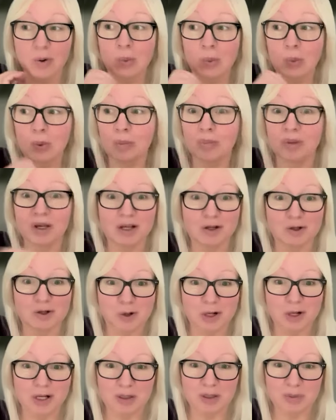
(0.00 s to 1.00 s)
We're being
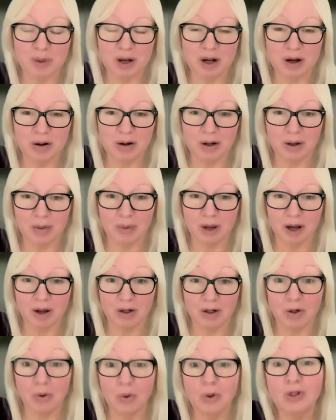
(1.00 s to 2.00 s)
transparent about
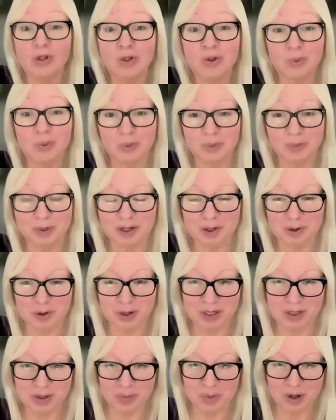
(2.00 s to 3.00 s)
it, or you will be
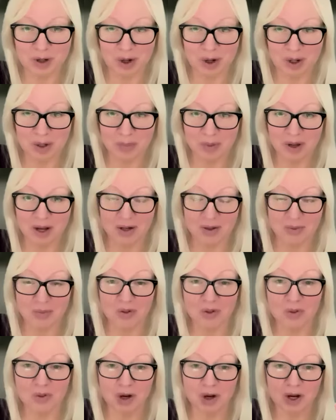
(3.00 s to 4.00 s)
transparent about it
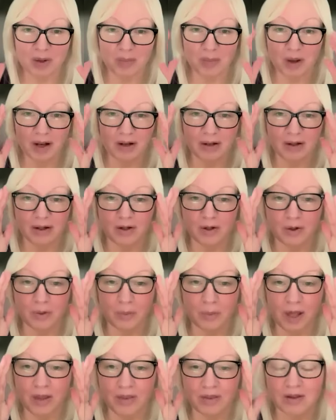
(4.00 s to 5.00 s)
when you write about it in your
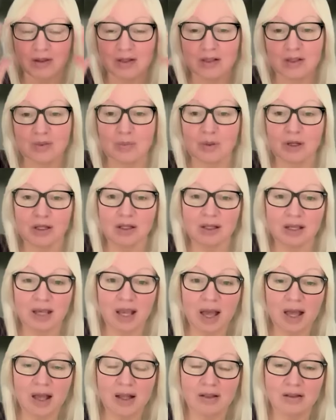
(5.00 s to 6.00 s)
methods. But in the
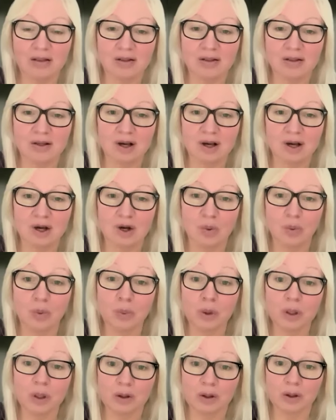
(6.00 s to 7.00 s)
end, when
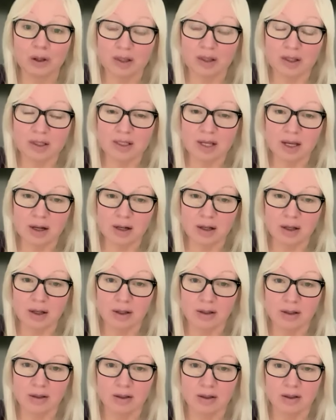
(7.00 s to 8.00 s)
we look at the
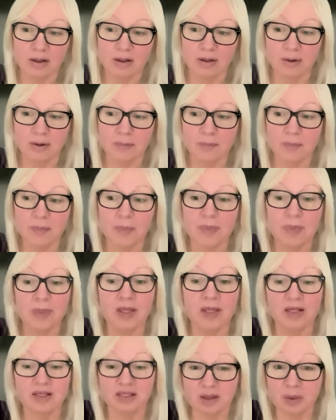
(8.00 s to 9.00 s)
data,
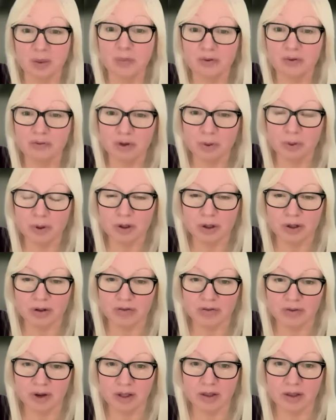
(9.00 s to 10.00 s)
some of you are going to
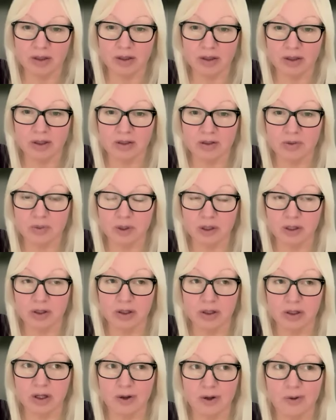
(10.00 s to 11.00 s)
find things where
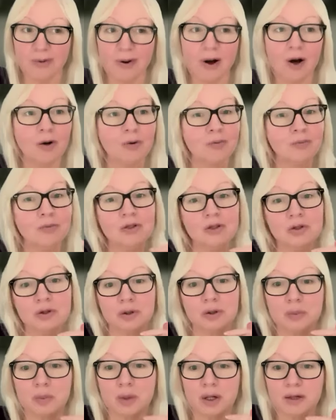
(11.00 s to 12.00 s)
you go, oh, you
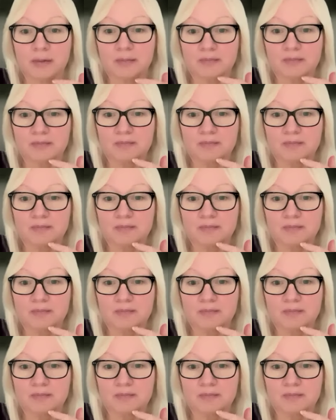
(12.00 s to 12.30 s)
know what?